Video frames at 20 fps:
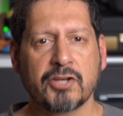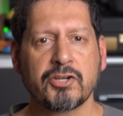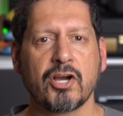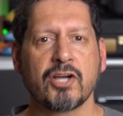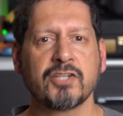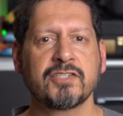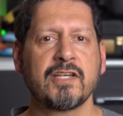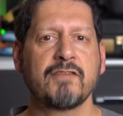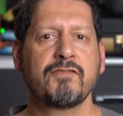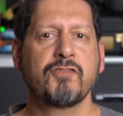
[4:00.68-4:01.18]

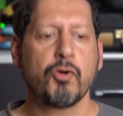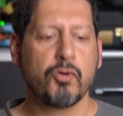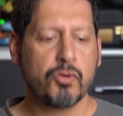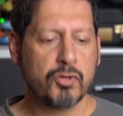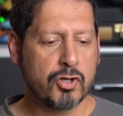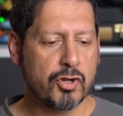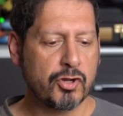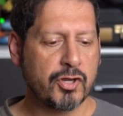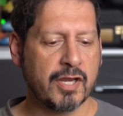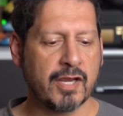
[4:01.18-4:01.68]
guys, if you're
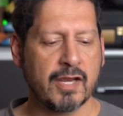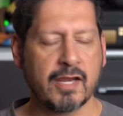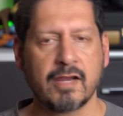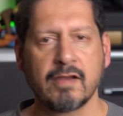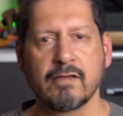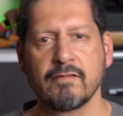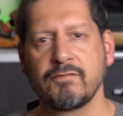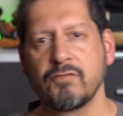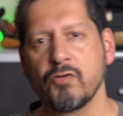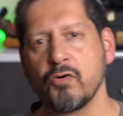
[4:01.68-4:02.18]
looking
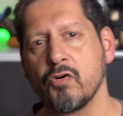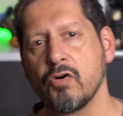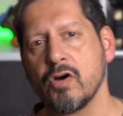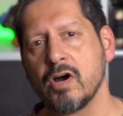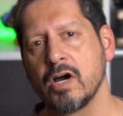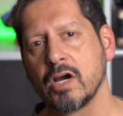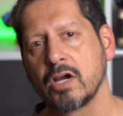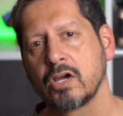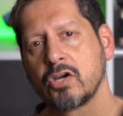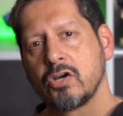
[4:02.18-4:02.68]
for
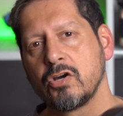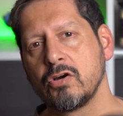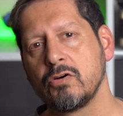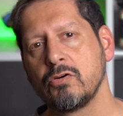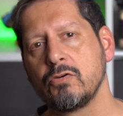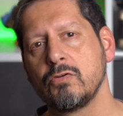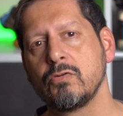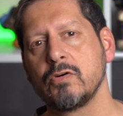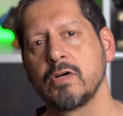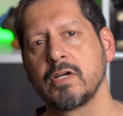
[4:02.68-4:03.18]
a
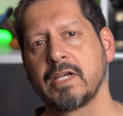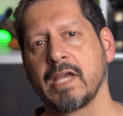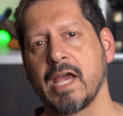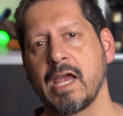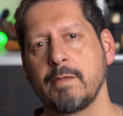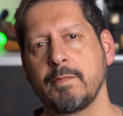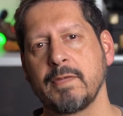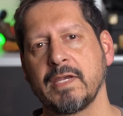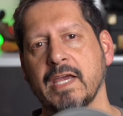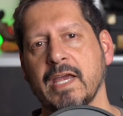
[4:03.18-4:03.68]
cool
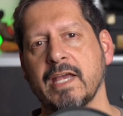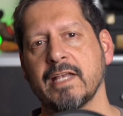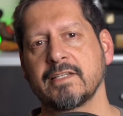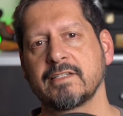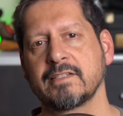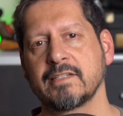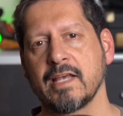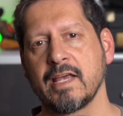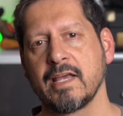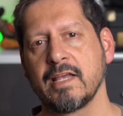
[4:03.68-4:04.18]
gaming
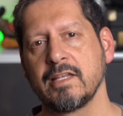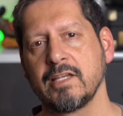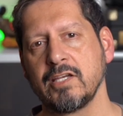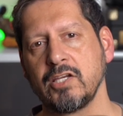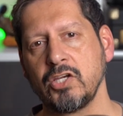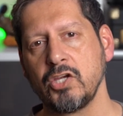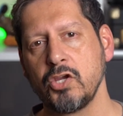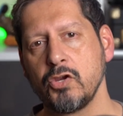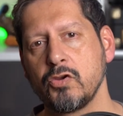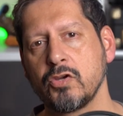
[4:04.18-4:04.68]
headset that
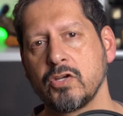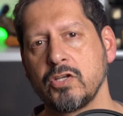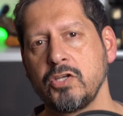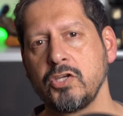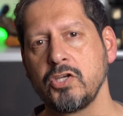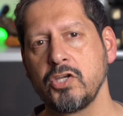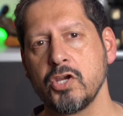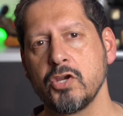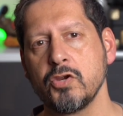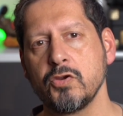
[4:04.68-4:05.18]
you can
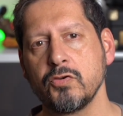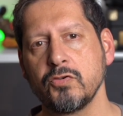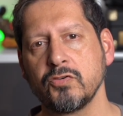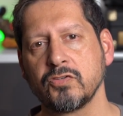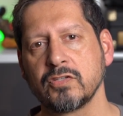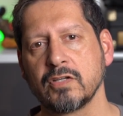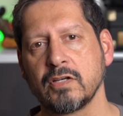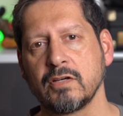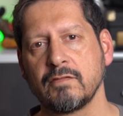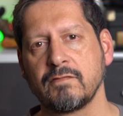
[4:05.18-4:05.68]

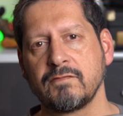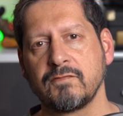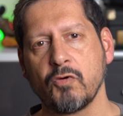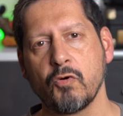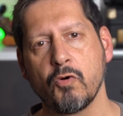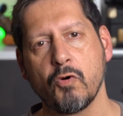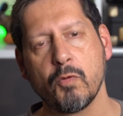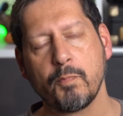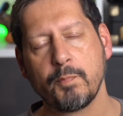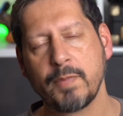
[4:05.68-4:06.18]
use
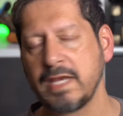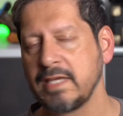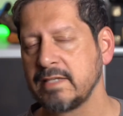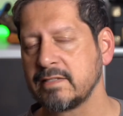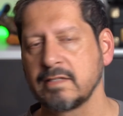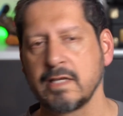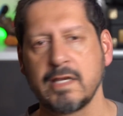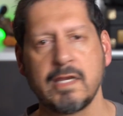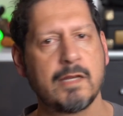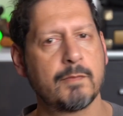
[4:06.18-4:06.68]
for P
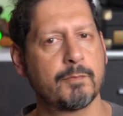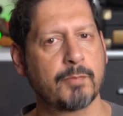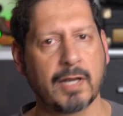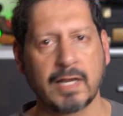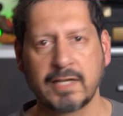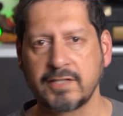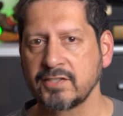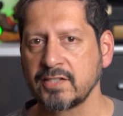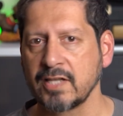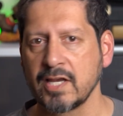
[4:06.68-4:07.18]
C,
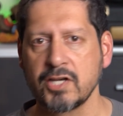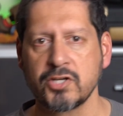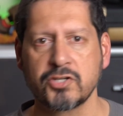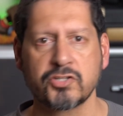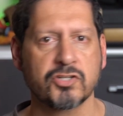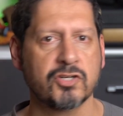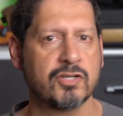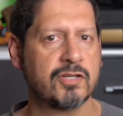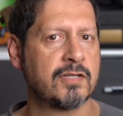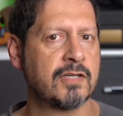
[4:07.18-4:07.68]

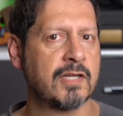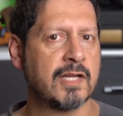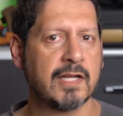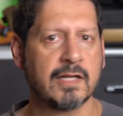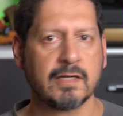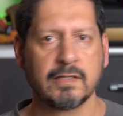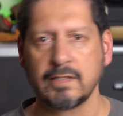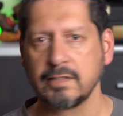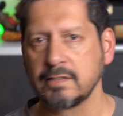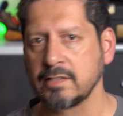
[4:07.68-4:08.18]
PlayStation,
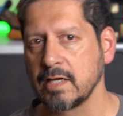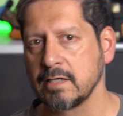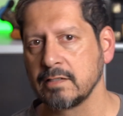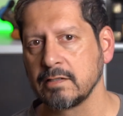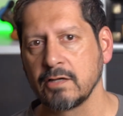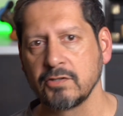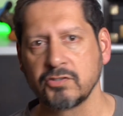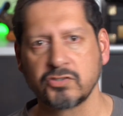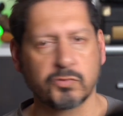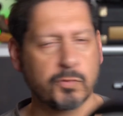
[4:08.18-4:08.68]

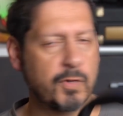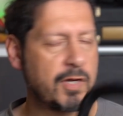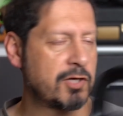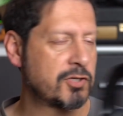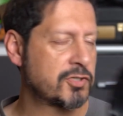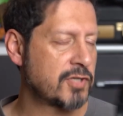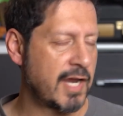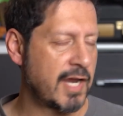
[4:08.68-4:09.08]
Nintendo Switch,